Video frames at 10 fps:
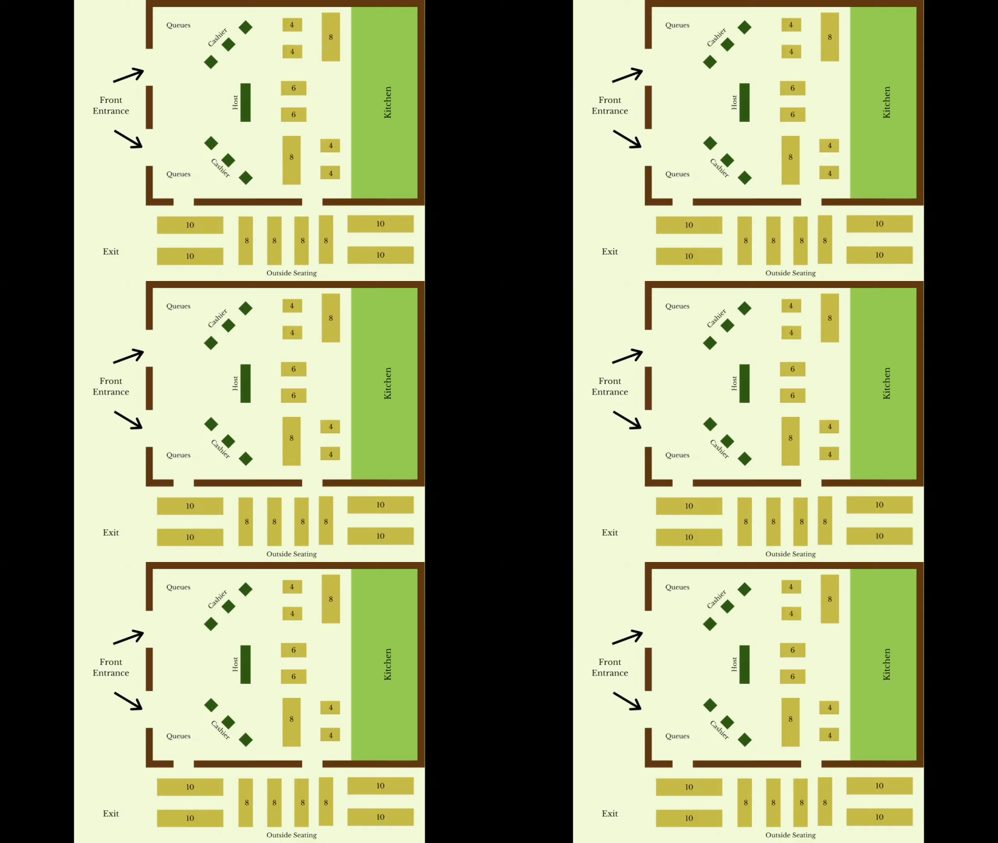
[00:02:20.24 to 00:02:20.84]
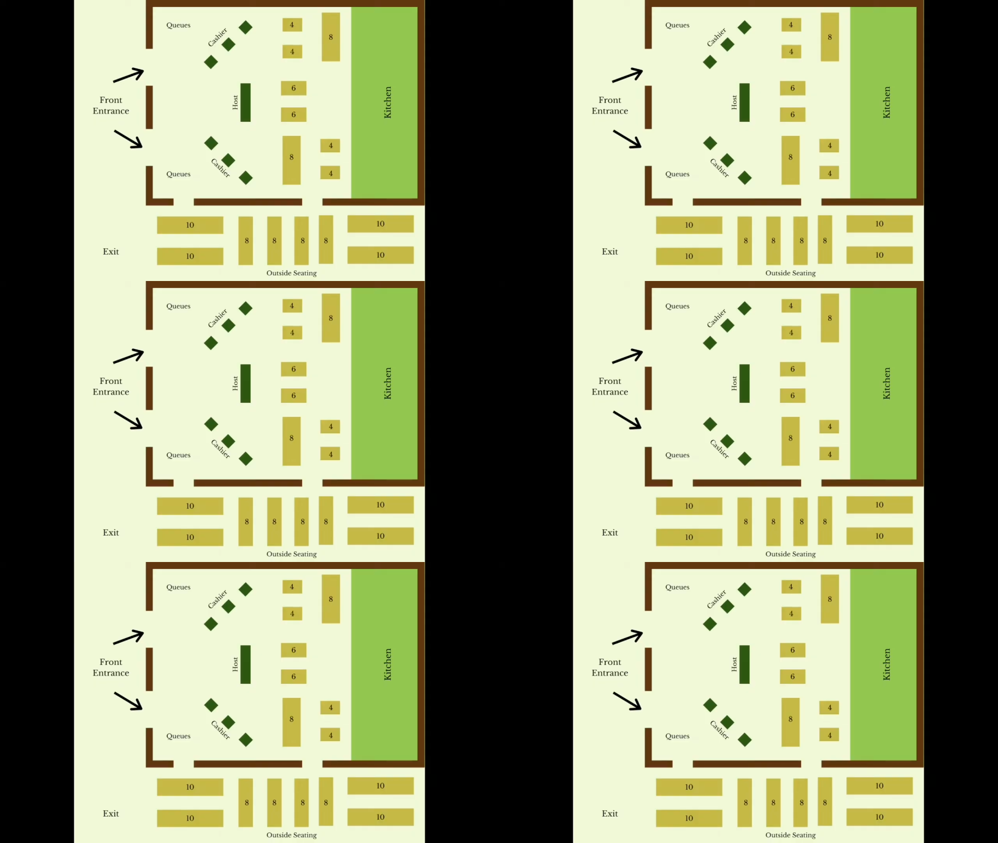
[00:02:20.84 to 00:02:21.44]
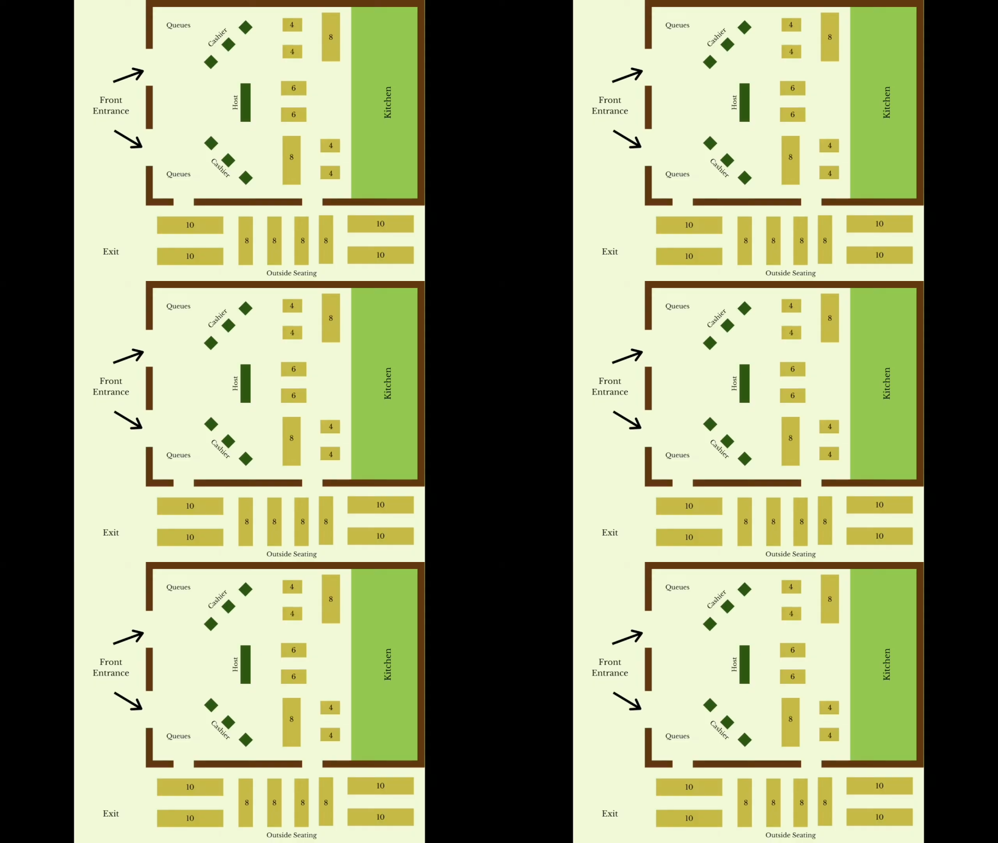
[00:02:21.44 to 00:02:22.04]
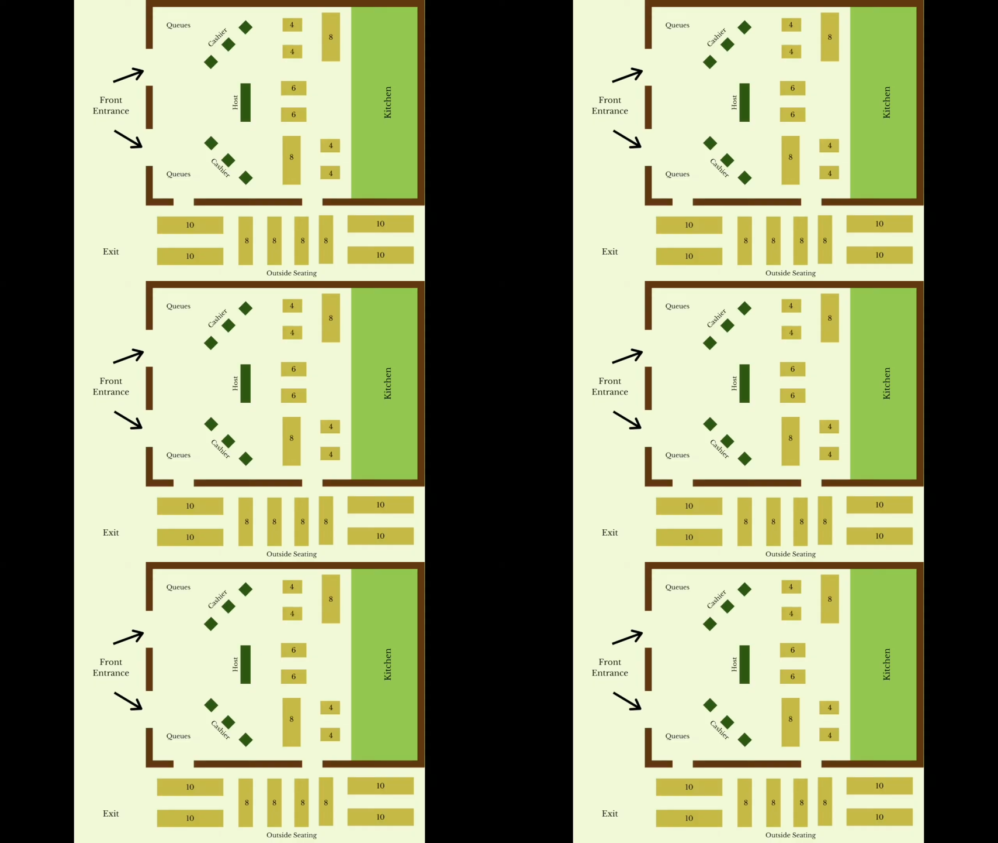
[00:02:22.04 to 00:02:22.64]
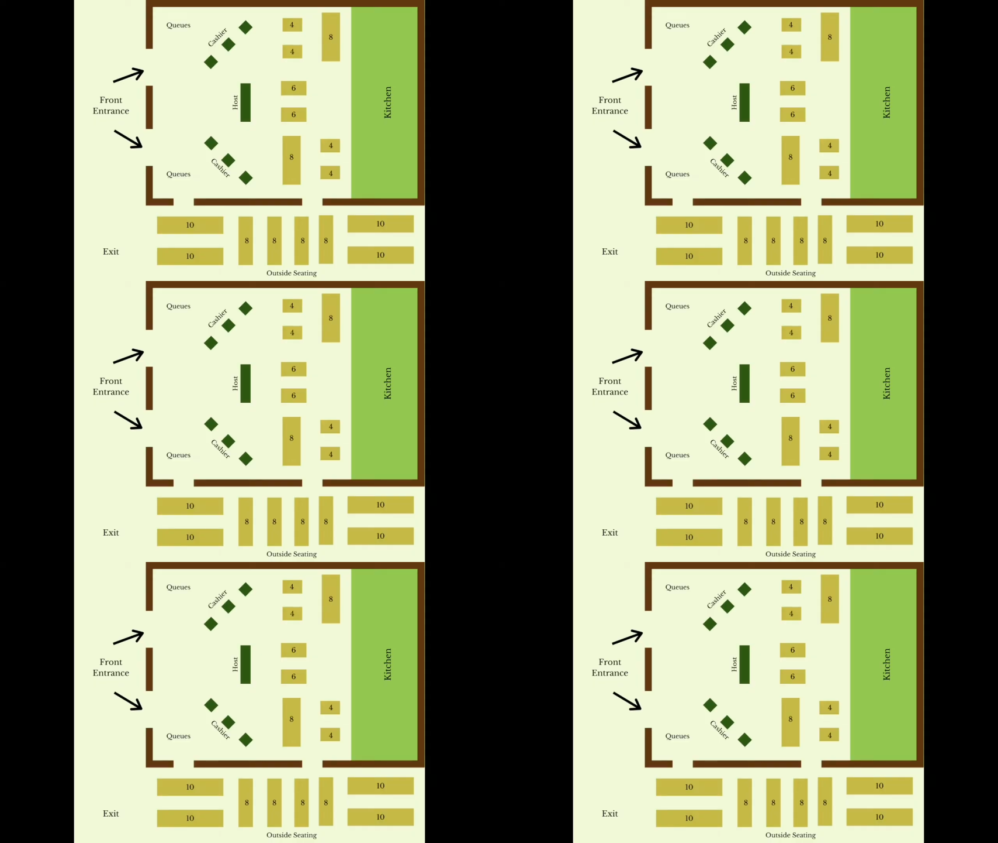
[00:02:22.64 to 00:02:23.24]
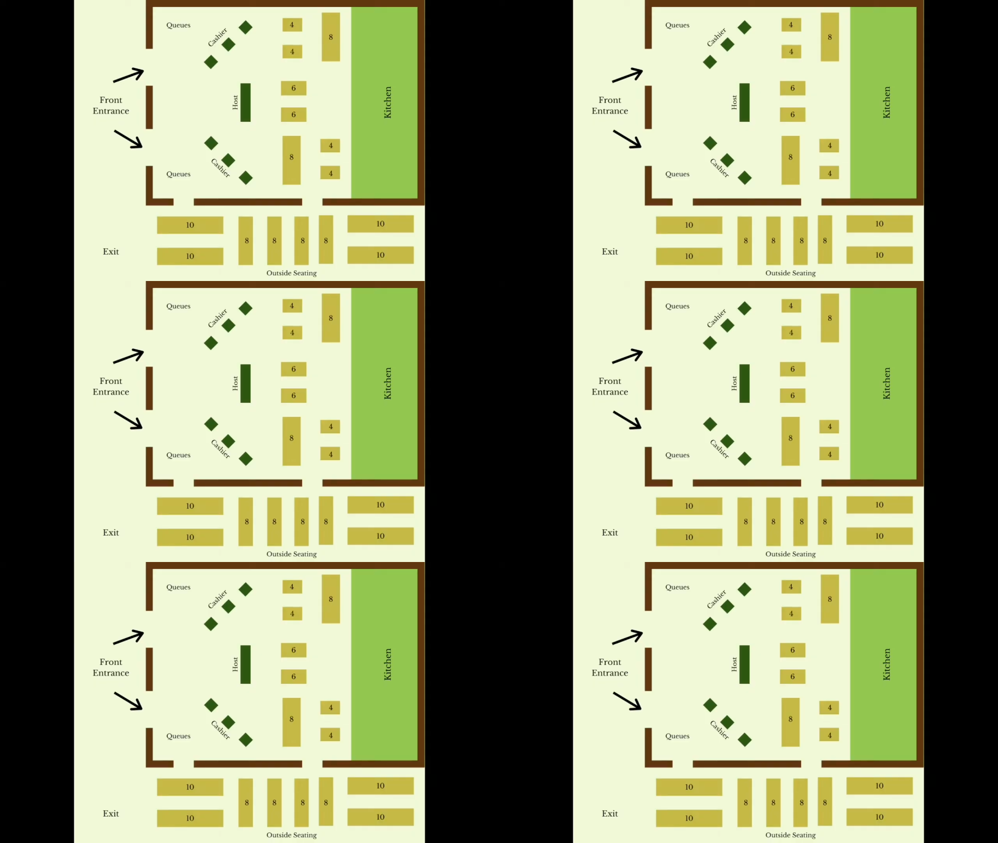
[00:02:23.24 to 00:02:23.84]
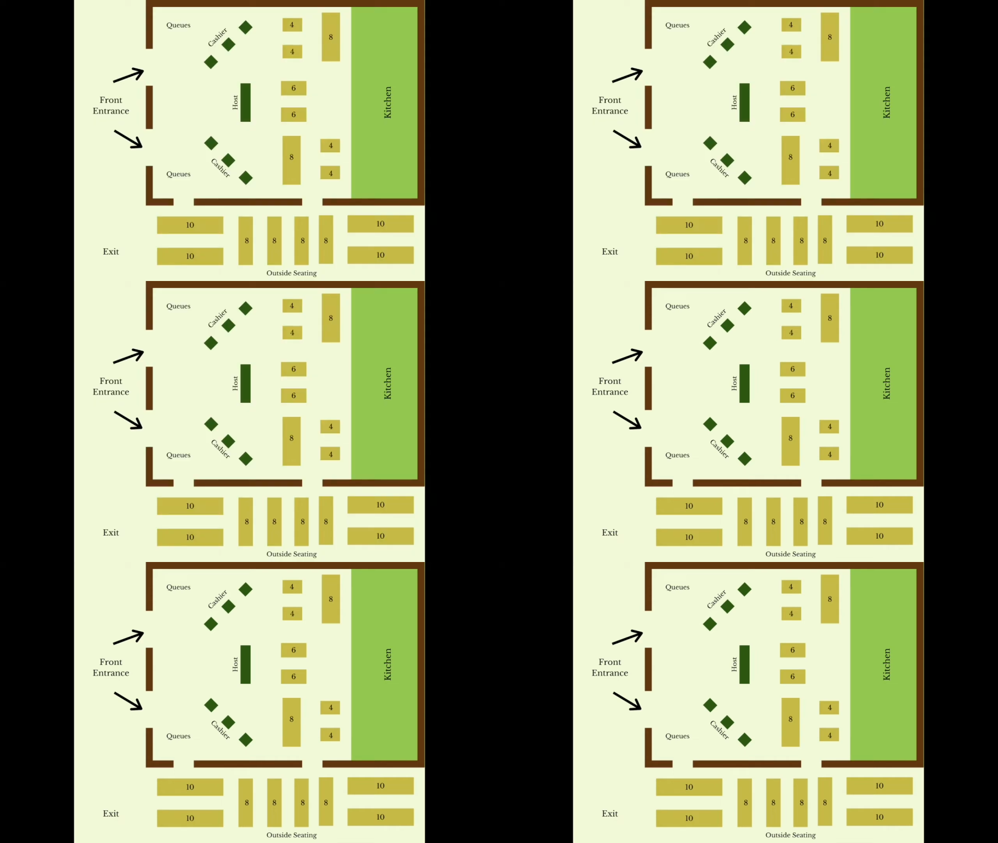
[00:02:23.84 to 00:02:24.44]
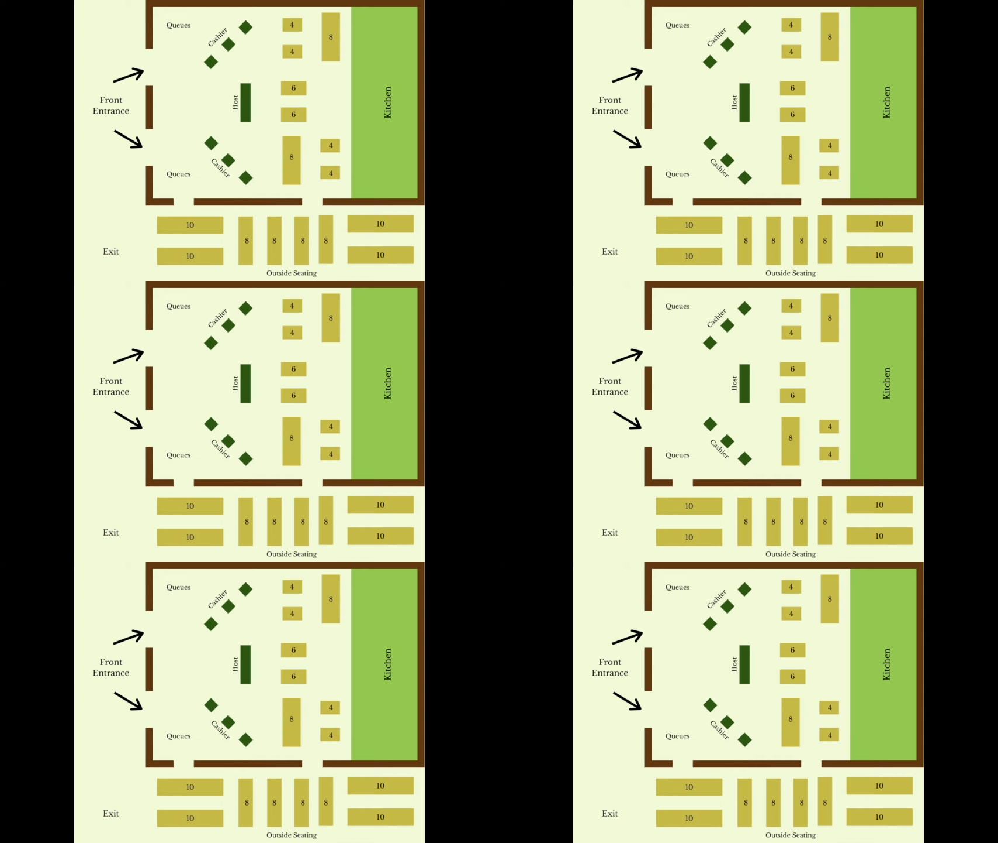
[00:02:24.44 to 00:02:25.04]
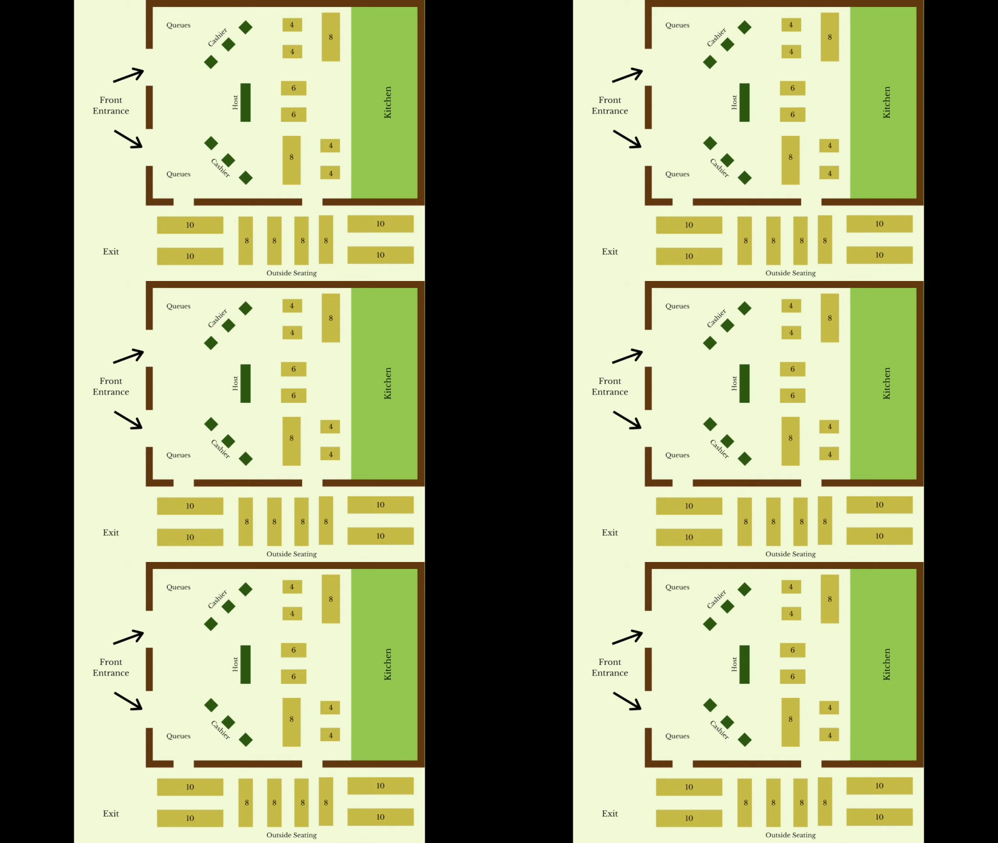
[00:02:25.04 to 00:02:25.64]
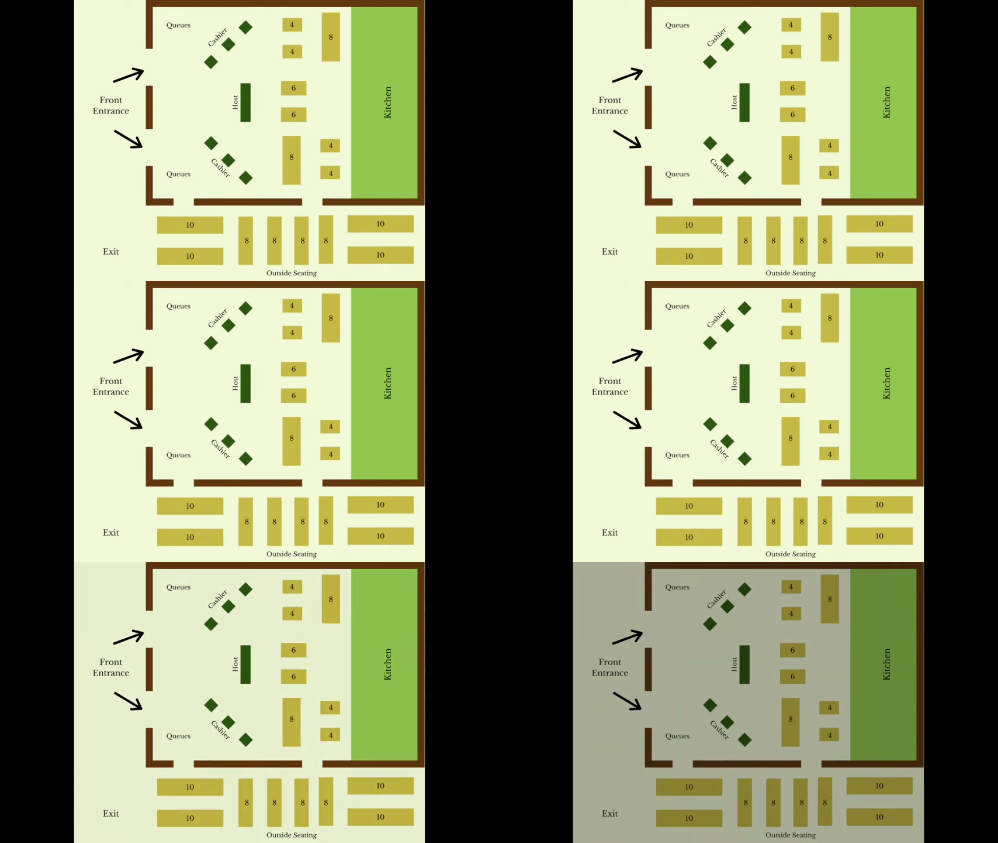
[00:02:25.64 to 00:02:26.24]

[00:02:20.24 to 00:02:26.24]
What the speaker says: Nobody's mouth can be seen.